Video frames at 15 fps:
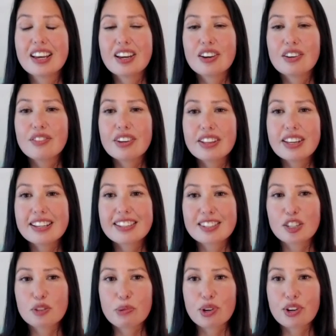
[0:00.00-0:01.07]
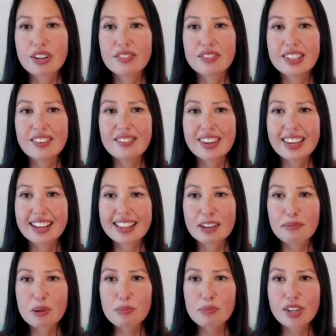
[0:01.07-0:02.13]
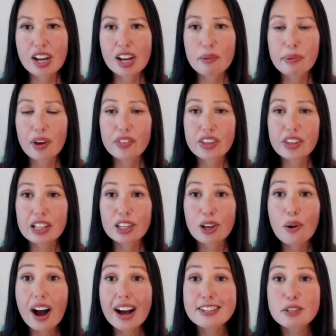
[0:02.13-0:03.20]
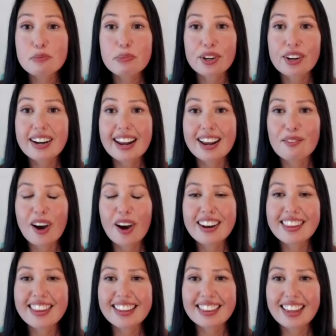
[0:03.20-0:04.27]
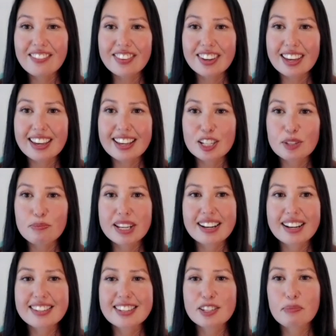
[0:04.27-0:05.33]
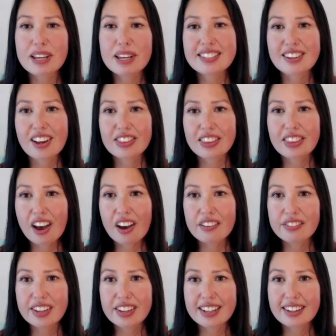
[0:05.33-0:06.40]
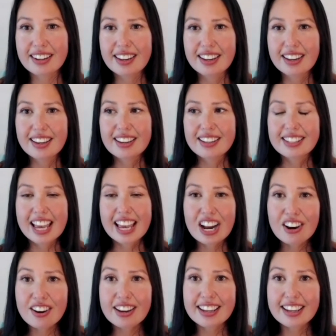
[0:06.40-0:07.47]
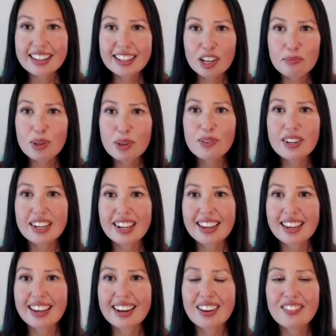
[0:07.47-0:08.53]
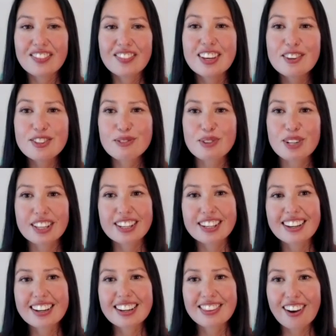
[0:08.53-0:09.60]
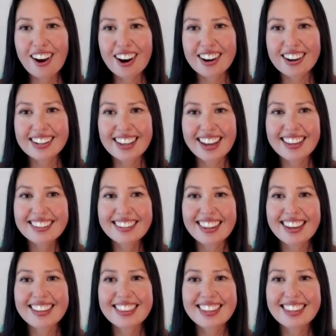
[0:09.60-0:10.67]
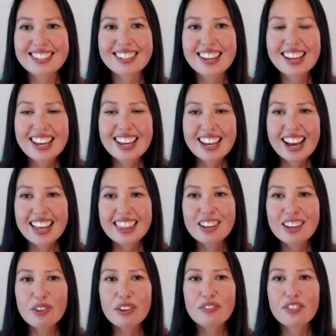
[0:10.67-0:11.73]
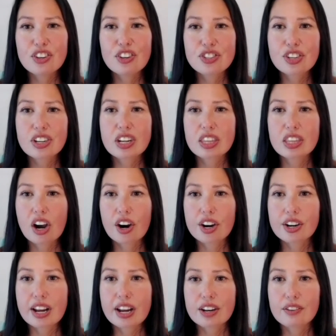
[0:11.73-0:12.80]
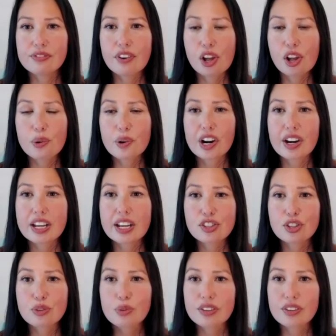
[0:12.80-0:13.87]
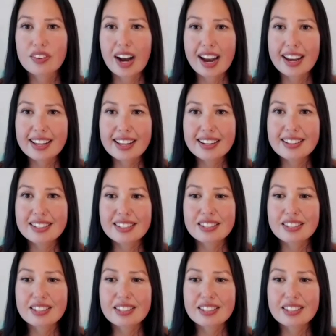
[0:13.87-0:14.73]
Really, it's a spirit of giving. Like, people talk about the Aloha spirit, and why do they love it? It's because it's based on love and caring and community, and it feels really good in the heart again. Like, these, I think what feels good in the heart and following our intuitive guidance,